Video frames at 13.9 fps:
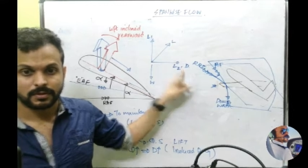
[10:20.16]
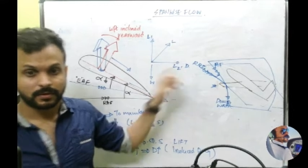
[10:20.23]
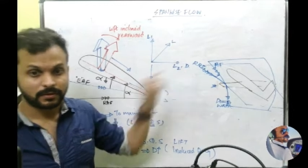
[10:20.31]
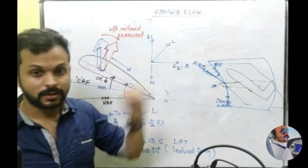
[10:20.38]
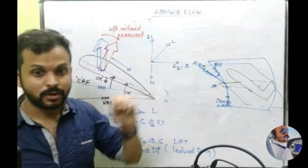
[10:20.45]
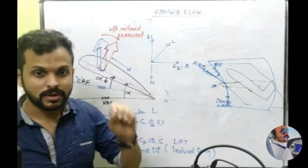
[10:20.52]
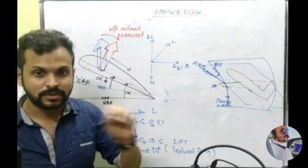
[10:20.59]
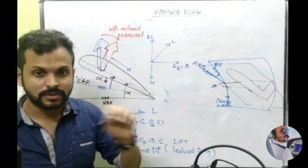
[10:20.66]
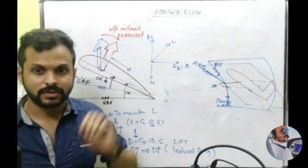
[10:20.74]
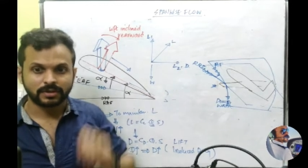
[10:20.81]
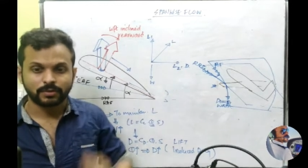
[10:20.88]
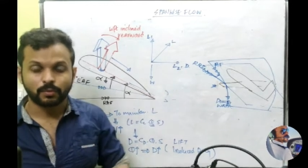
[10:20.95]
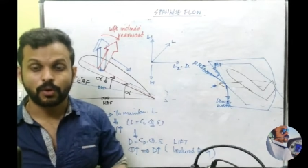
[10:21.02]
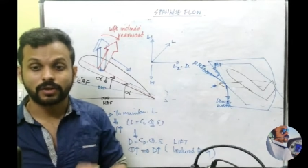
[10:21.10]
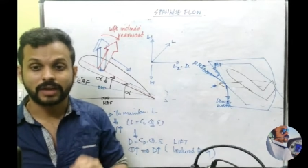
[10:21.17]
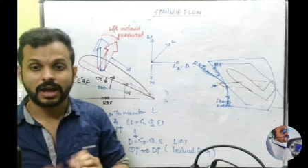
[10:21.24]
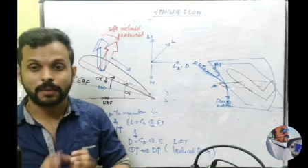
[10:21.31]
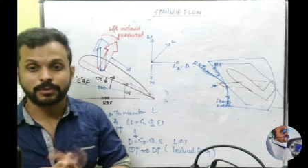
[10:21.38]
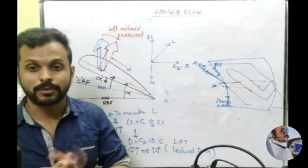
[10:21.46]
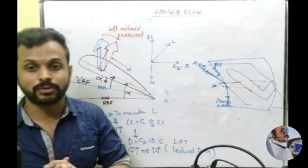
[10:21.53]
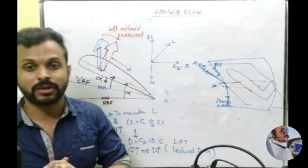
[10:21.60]
Did you understand? What
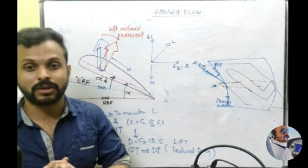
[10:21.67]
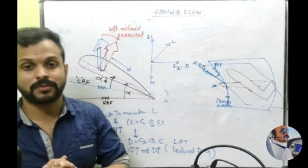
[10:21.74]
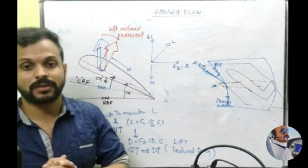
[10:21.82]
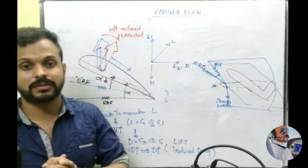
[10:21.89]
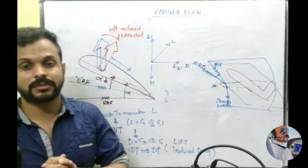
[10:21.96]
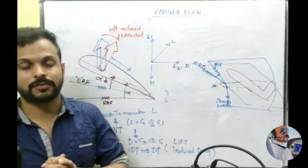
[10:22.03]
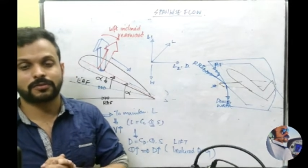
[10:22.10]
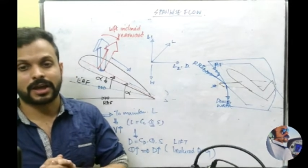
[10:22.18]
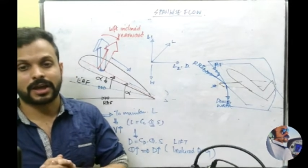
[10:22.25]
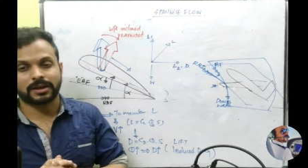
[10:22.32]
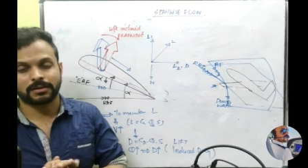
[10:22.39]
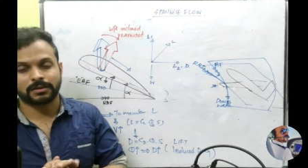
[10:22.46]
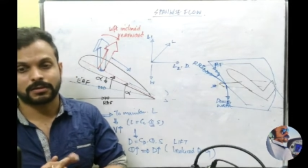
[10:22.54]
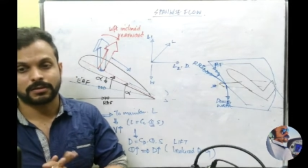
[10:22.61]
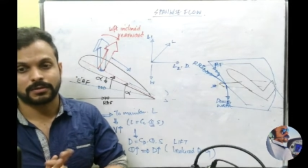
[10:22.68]
happens to the effect of drag here?